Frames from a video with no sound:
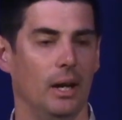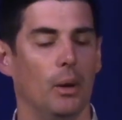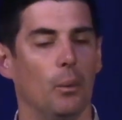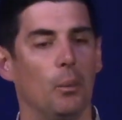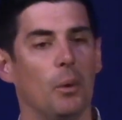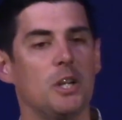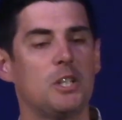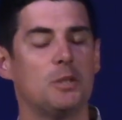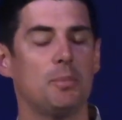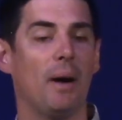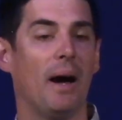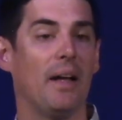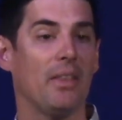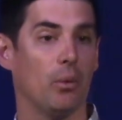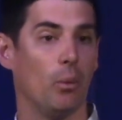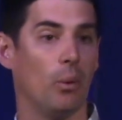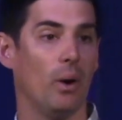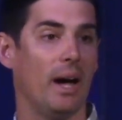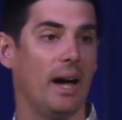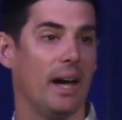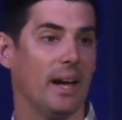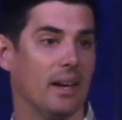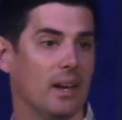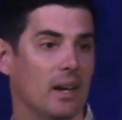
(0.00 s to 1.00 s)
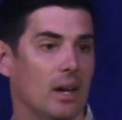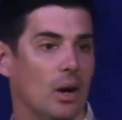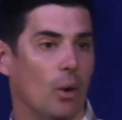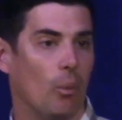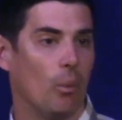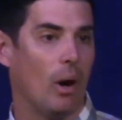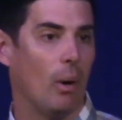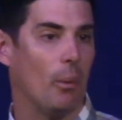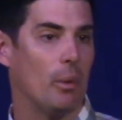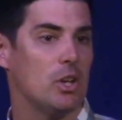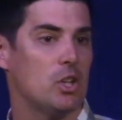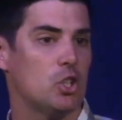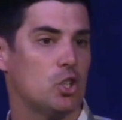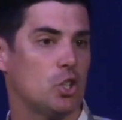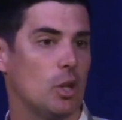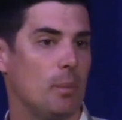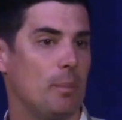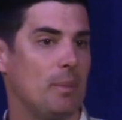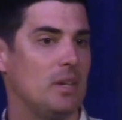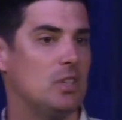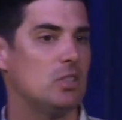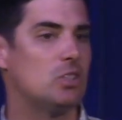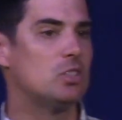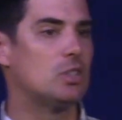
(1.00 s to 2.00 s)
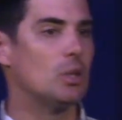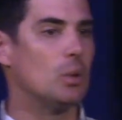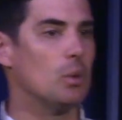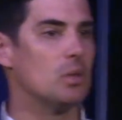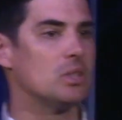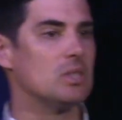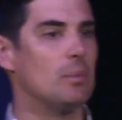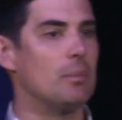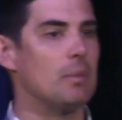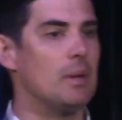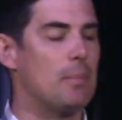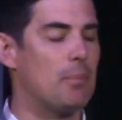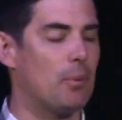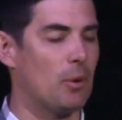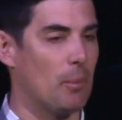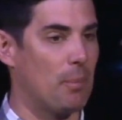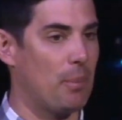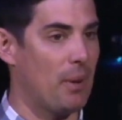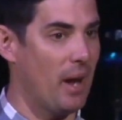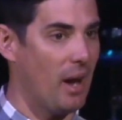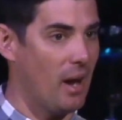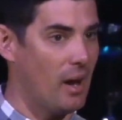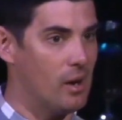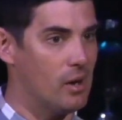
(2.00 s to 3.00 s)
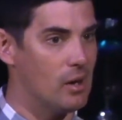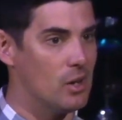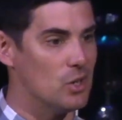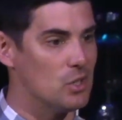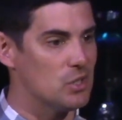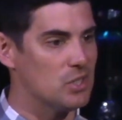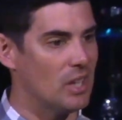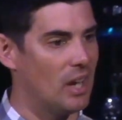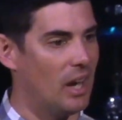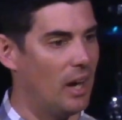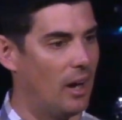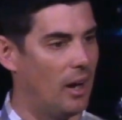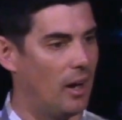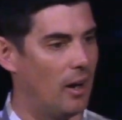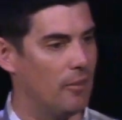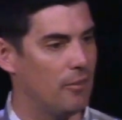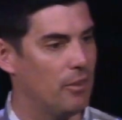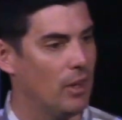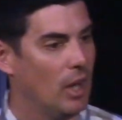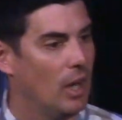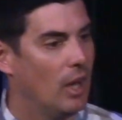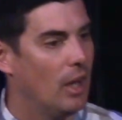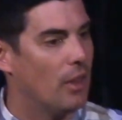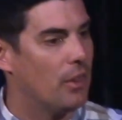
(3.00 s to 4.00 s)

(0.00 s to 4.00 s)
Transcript: Which, by the way, while we should be stewards and be preparers of